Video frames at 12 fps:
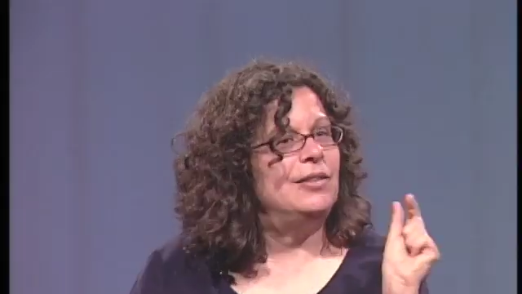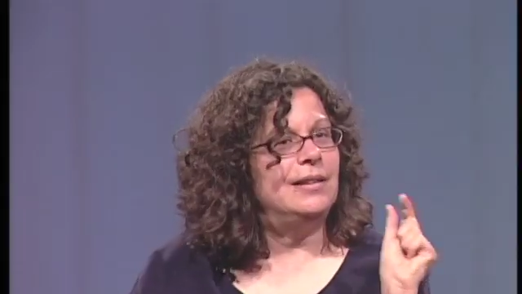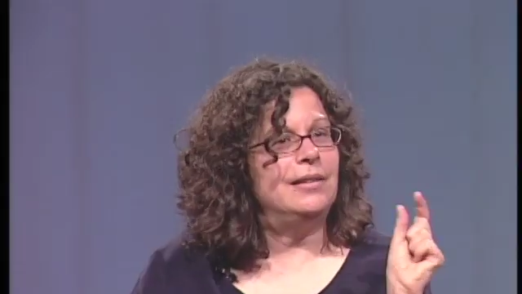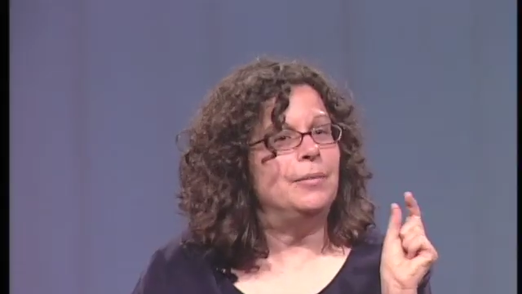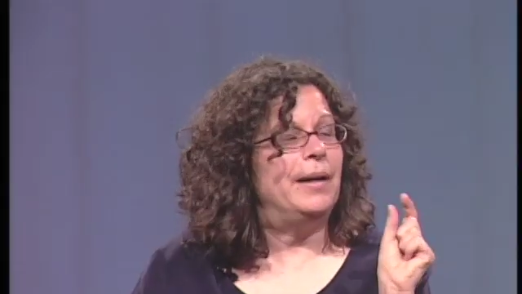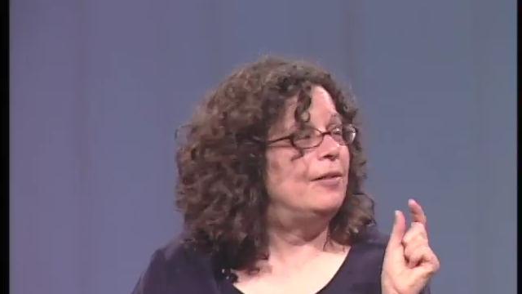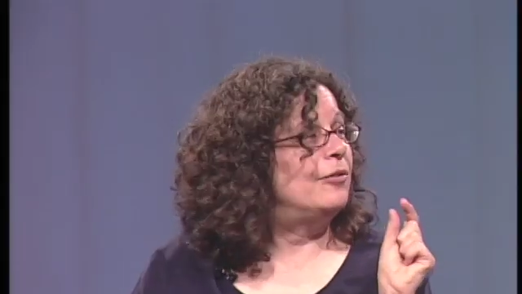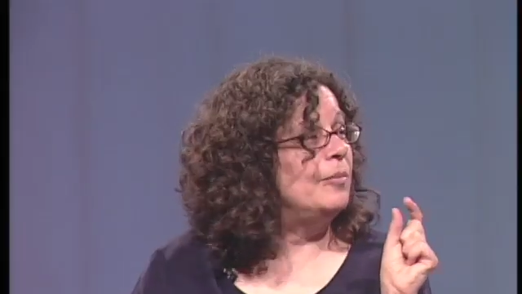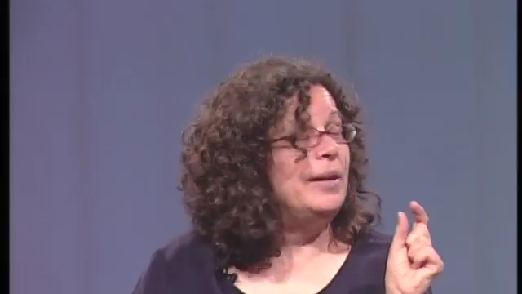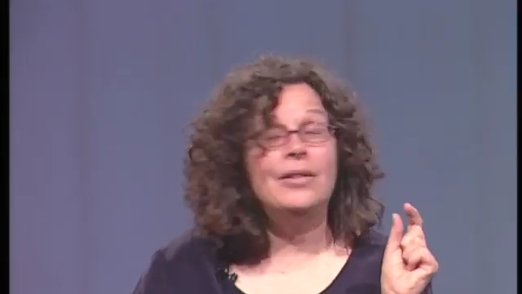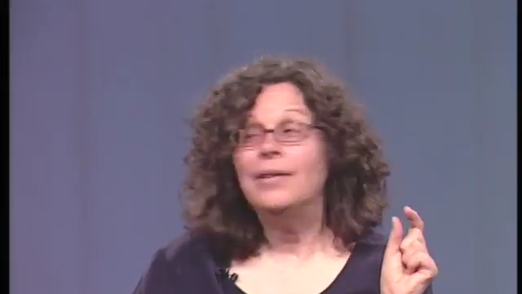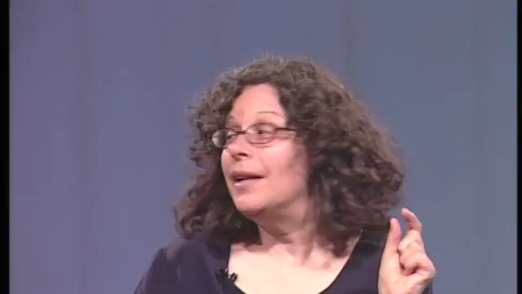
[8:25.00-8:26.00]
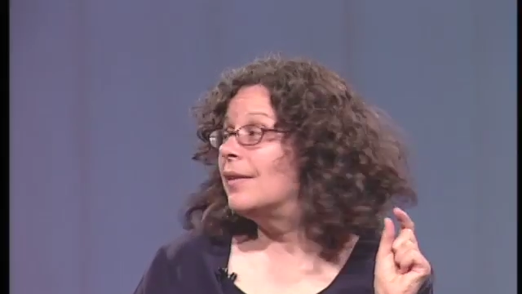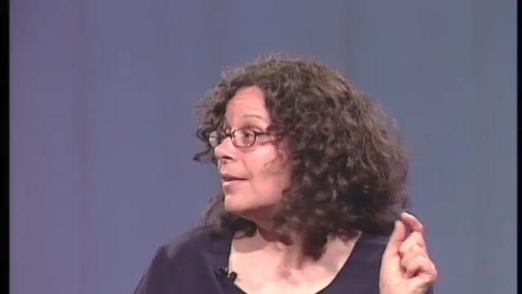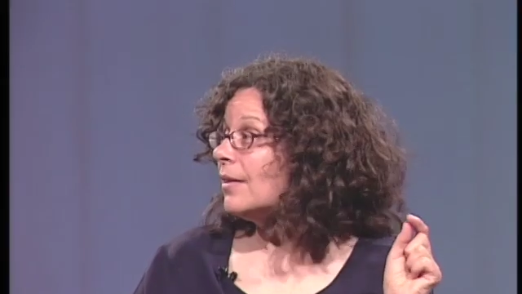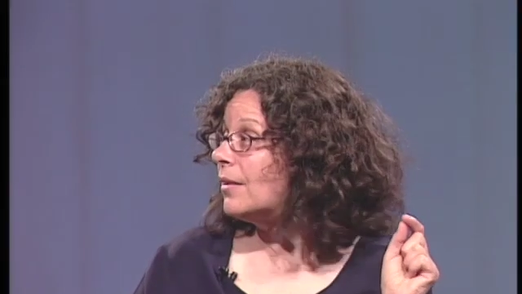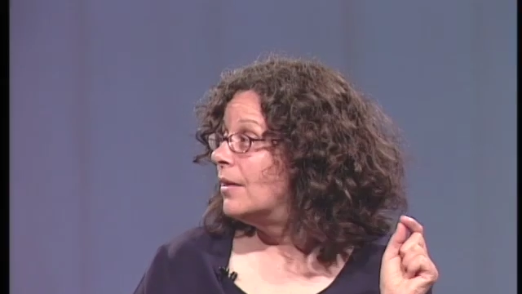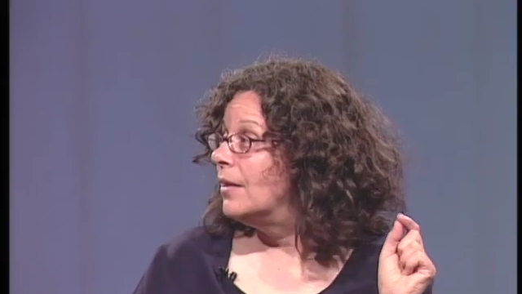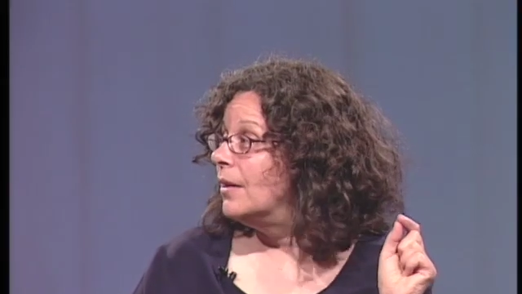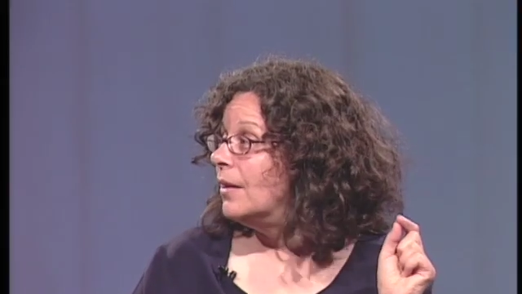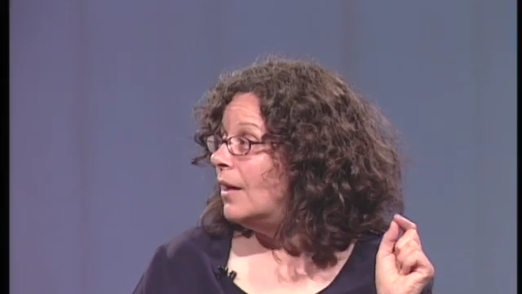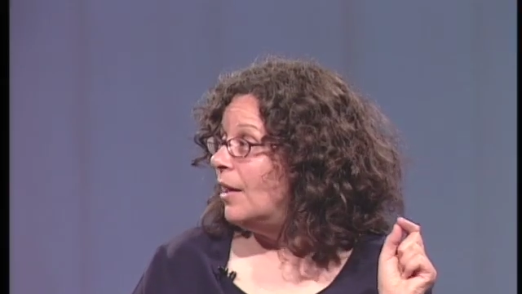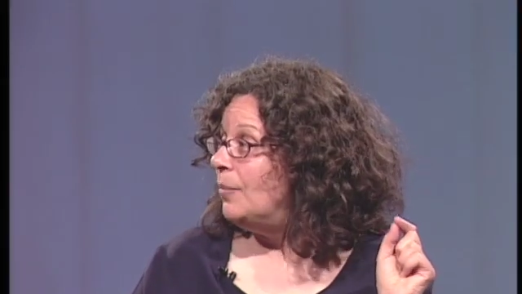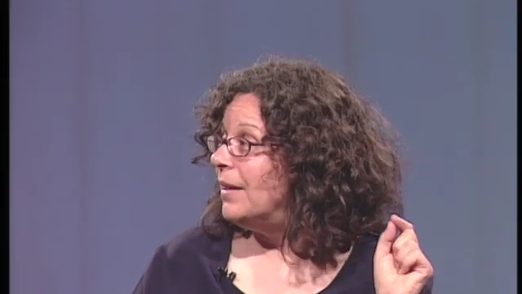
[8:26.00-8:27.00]
you didn't wait for me to answer.
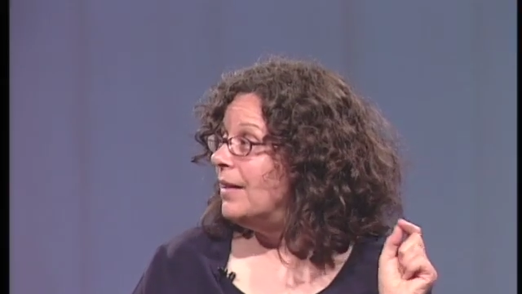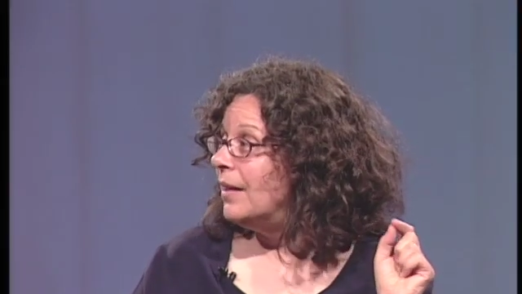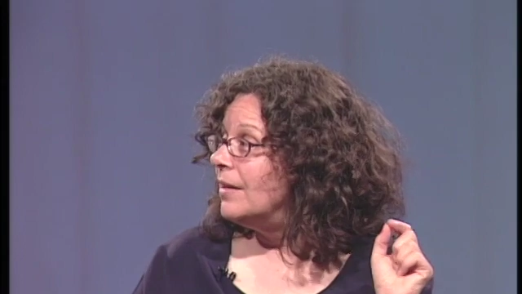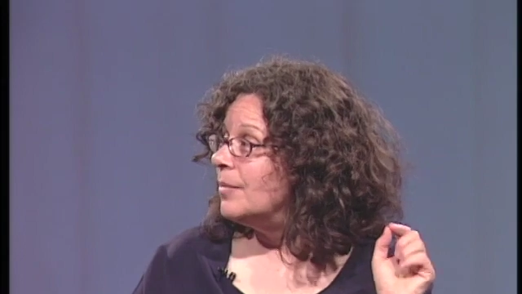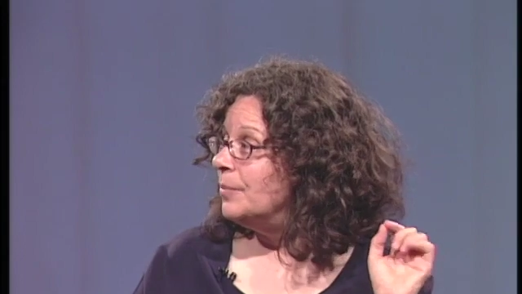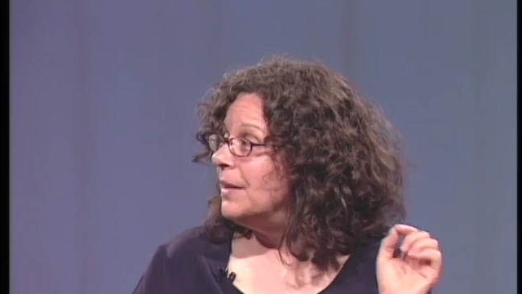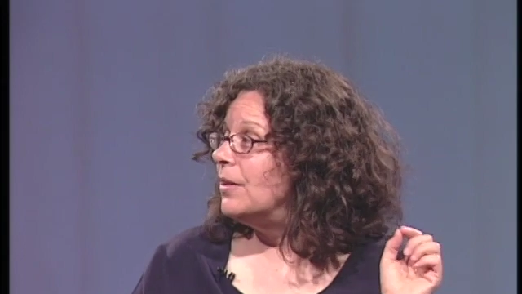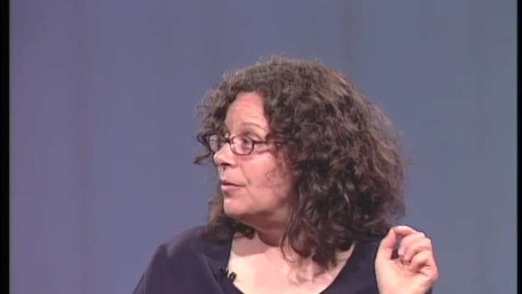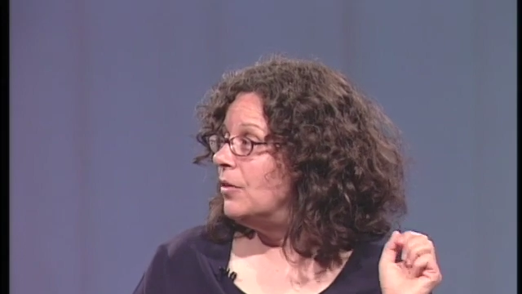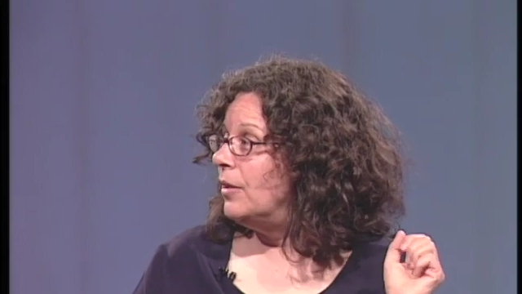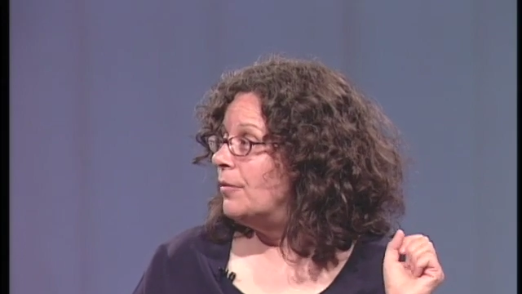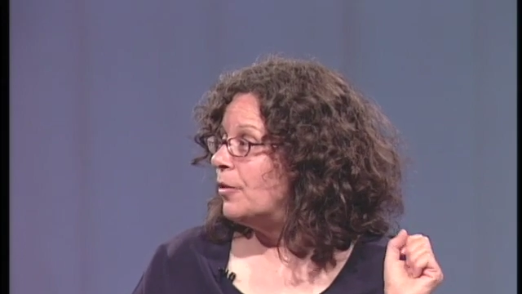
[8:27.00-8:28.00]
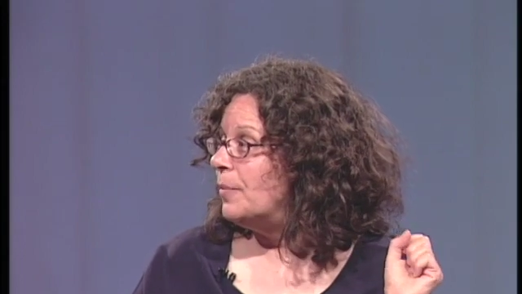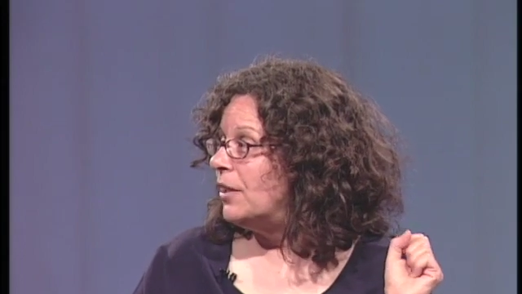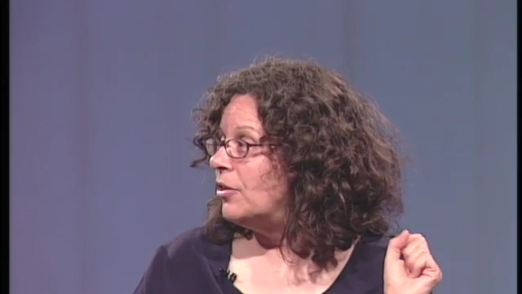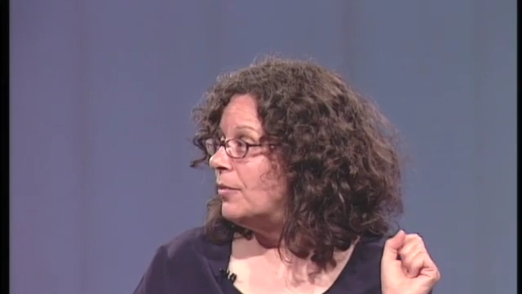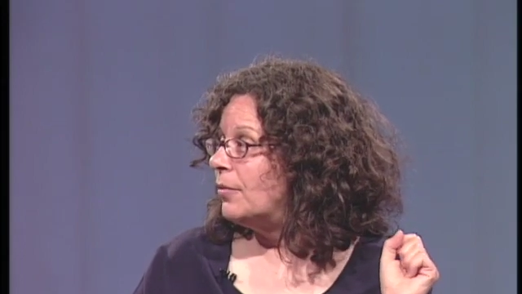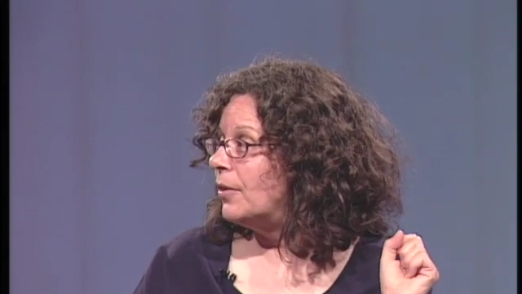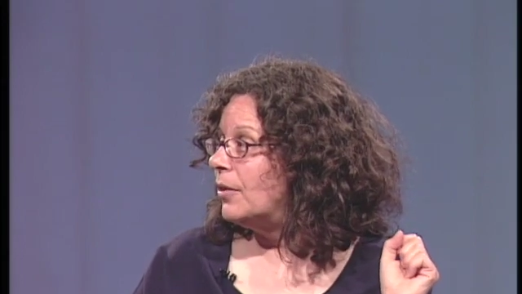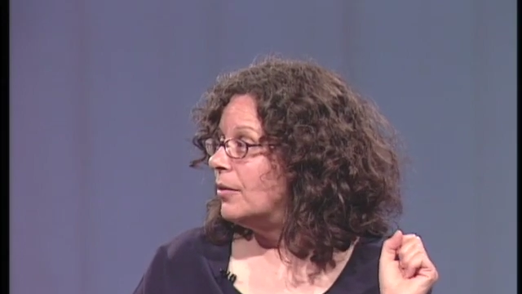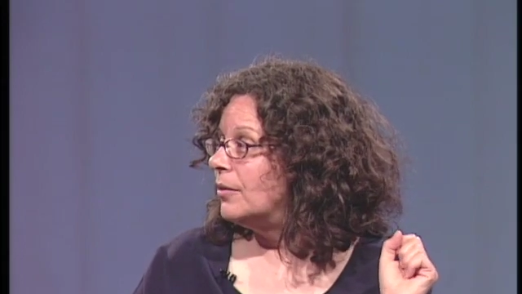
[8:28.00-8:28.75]
I bet that's a bit of new information for you.